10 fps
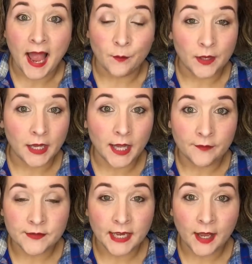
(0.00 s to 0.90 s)
I would
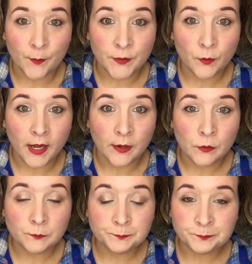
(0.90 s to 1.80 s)
love to help you
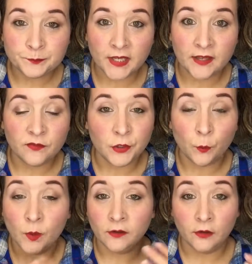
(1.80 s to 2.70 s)
out. If you're
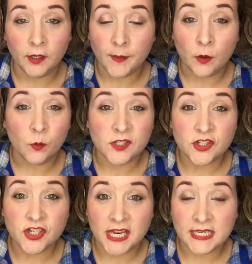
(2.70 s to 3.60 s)
wondering about what
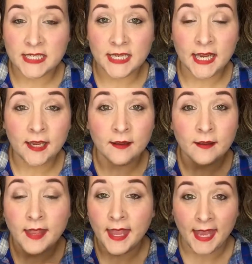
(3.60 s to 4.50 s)
shade to get,
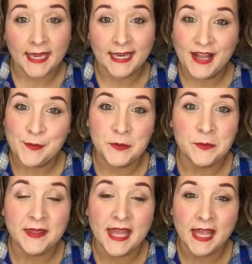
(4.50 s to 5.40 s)
I can help you
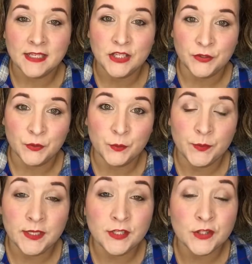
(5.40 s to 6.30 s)
with that too.
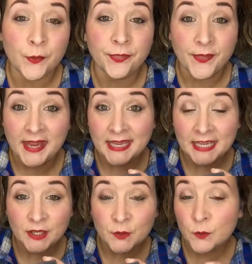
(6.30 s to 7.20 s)
So
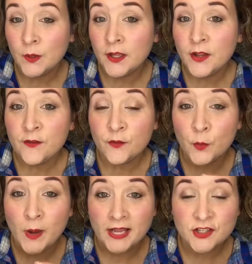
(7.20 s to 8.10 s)
thank you for
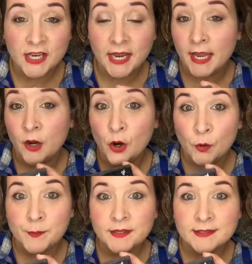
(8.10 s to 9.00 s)
watching. I
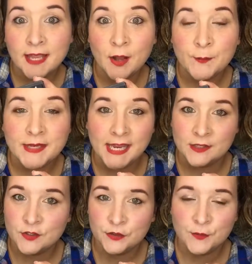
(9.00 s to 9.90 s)
hope this helped
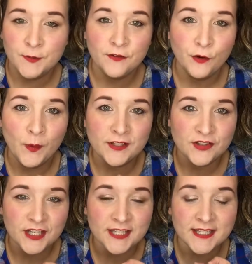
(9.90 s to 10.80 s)
answer some of your
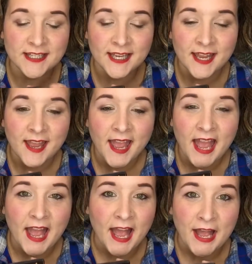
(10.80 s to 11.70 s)
questions.
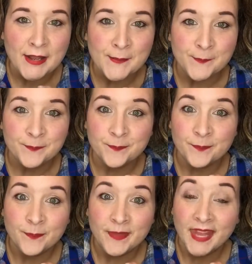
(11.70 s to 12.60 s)
And
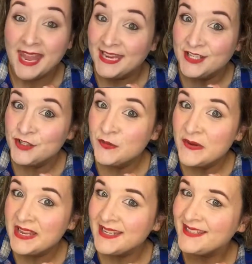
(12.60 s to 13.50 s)

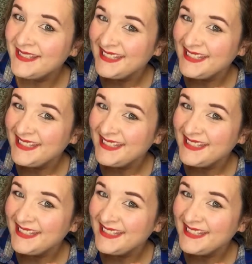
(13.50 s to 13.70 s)
enjoy.